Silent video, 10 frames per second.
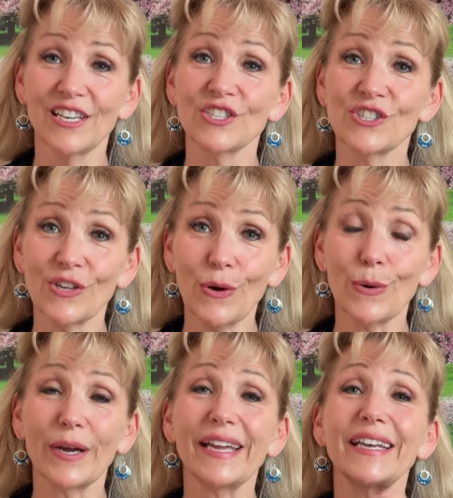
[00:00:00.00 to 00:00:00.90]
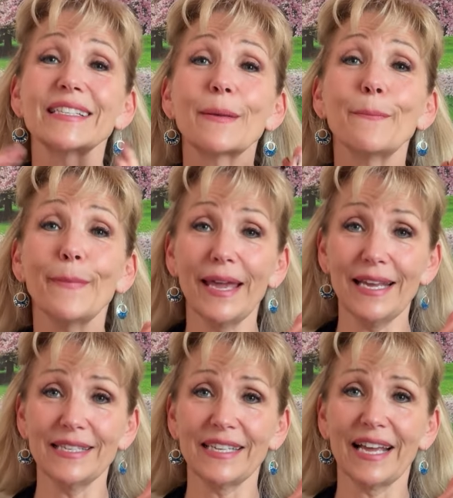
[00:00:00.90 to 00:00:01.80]
So it is
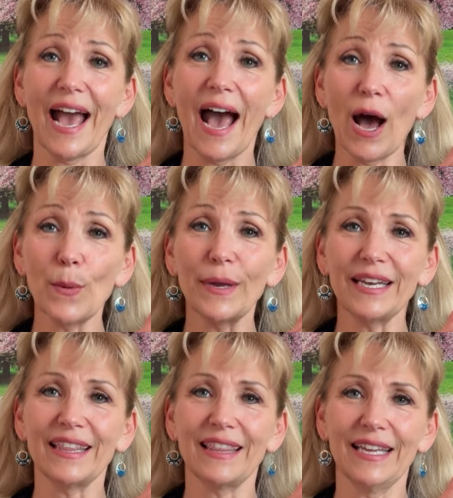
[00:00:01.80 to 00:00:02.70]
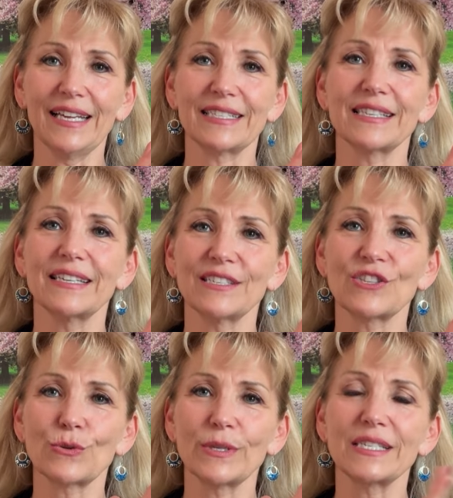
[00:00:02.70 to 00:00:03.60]
amazing how many things these
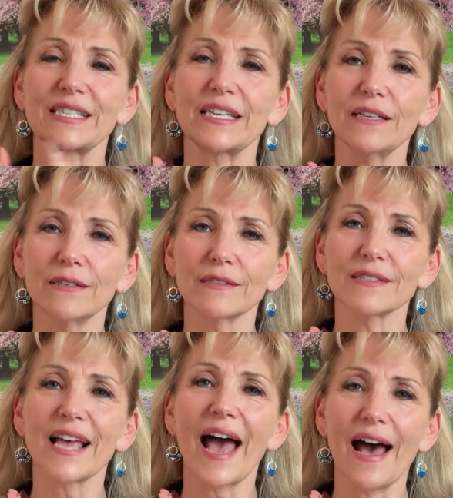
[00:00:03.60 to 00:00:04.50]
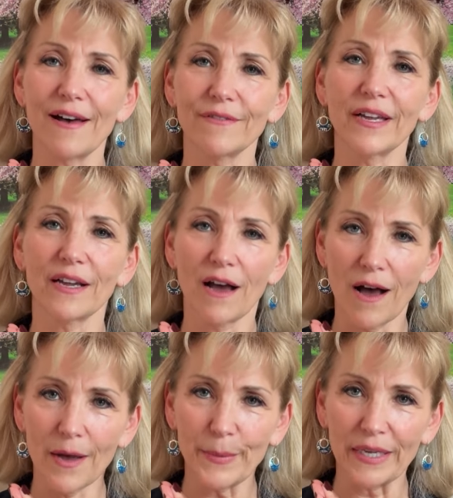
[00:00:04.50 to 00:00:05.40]
three skills have in
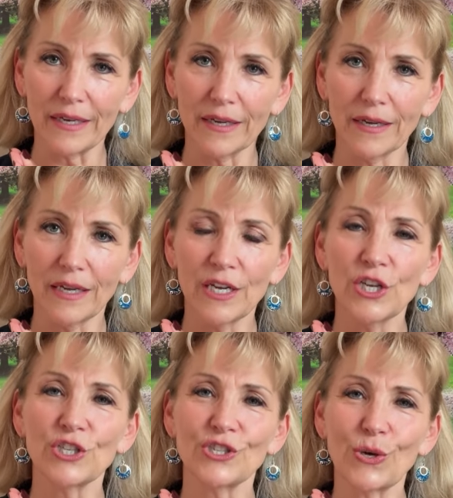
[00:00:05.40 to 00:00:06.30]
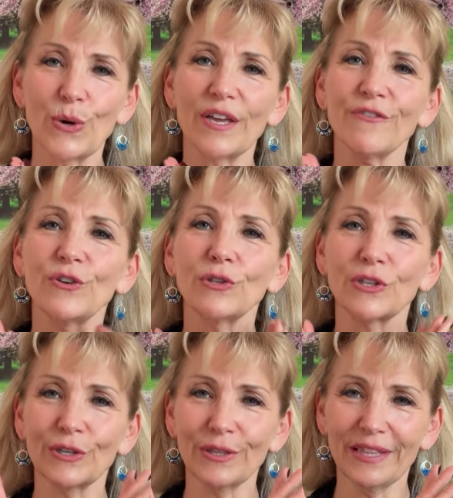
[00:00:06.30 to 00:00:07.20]
common. So if you
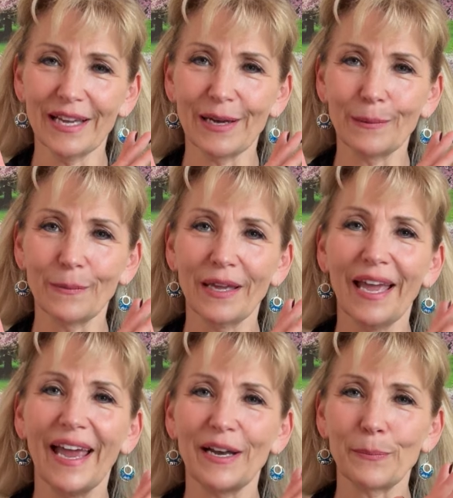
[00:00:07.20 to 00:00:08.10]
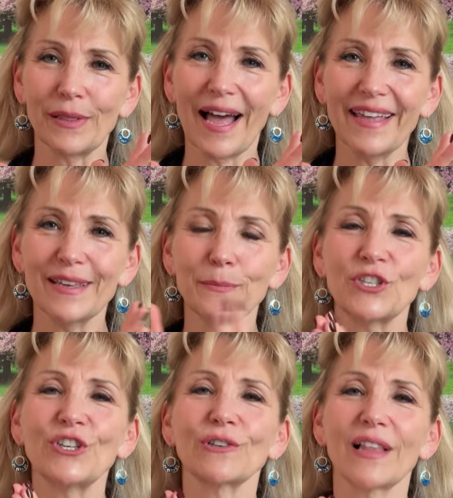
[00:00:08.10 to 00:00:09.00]
learn them and apply them
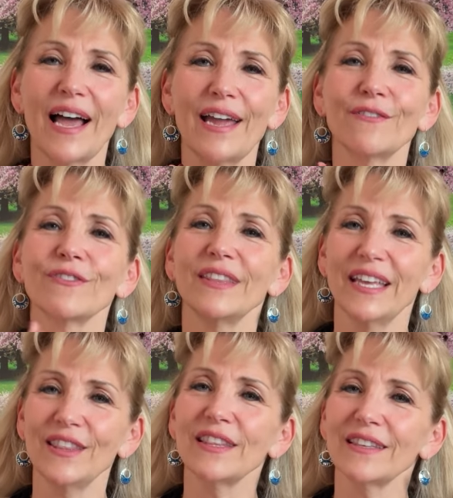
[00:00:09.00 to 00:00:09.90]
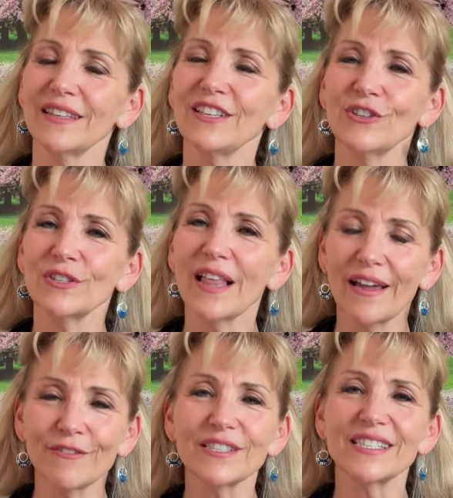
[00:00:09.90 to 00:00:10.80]
to your life, then your
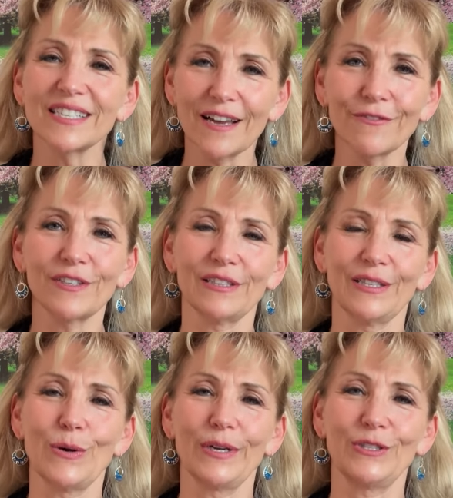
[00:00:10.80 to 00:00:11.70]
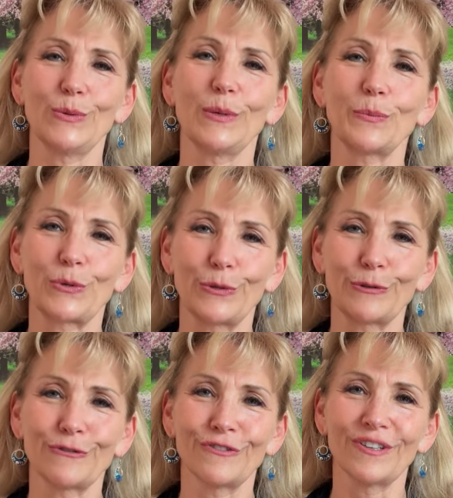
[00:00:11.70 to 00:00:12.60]
life is definitely going to
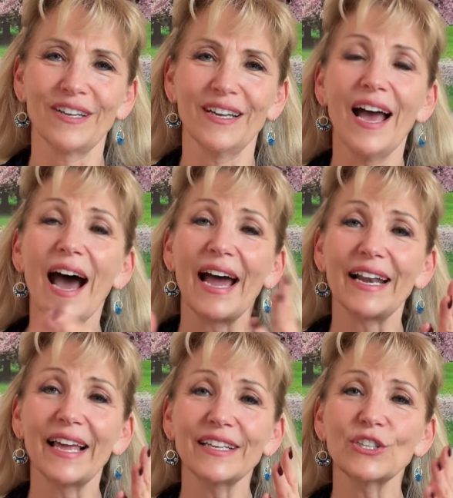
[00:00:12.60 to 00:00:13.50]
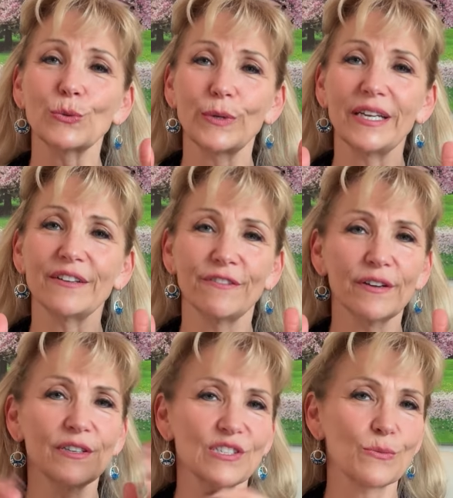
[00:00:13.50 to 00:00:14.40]
improve. I'd like to read a
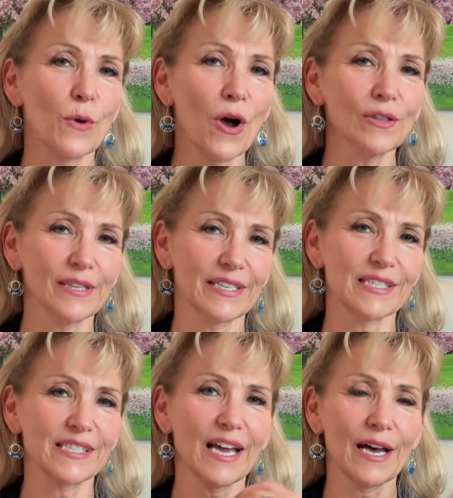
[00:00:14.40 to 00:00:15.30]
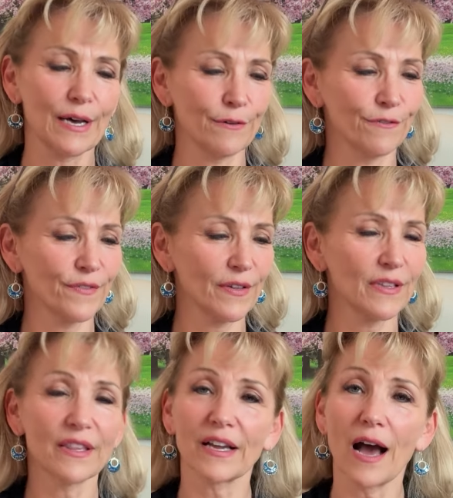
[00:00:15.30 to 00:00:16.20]
very small list of
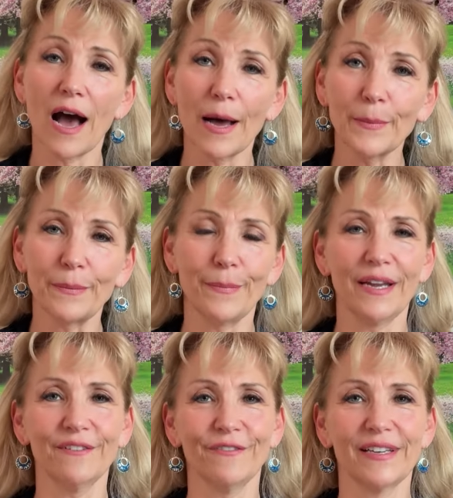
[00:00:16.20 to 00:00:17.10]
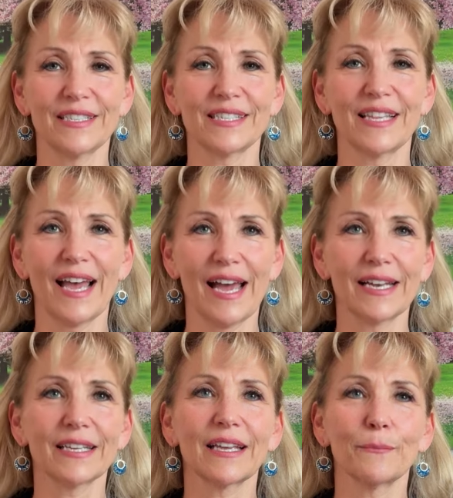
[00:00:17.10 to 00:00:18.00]
the common benefits
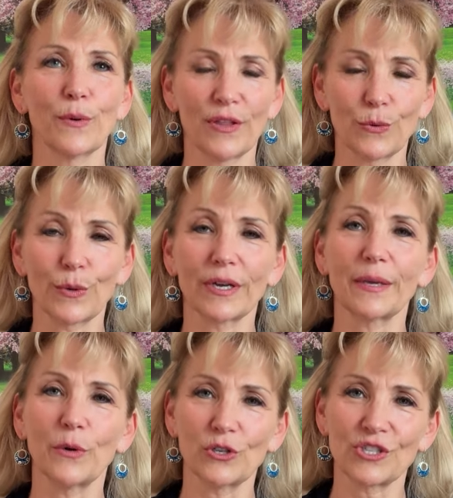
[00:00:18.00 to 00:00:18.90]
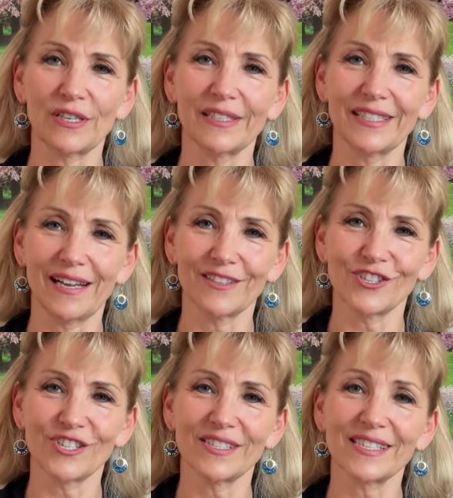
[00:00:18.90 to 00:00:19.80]
that breathwork, emotional
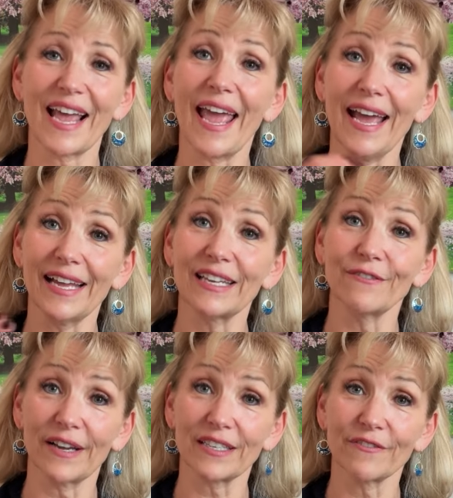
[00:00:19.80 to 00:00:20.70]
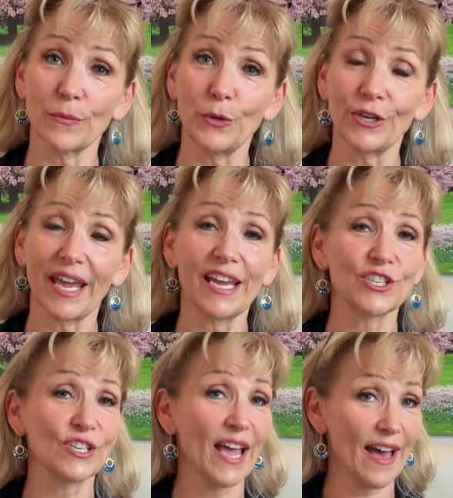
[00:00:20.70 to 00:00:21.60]
intelligence, and effective
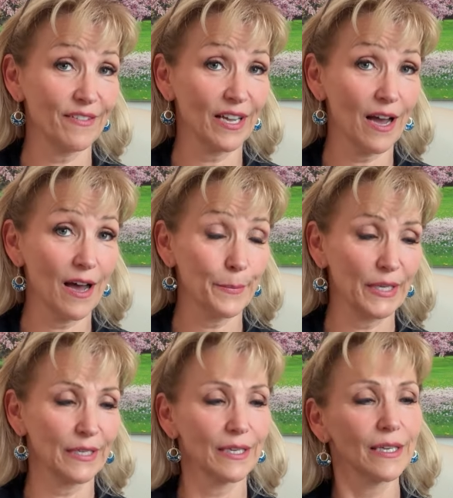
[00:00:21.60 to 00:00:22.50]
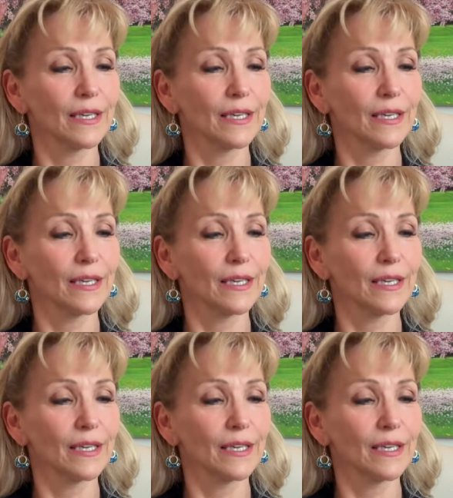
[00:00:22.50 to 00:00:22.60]
communication have in common.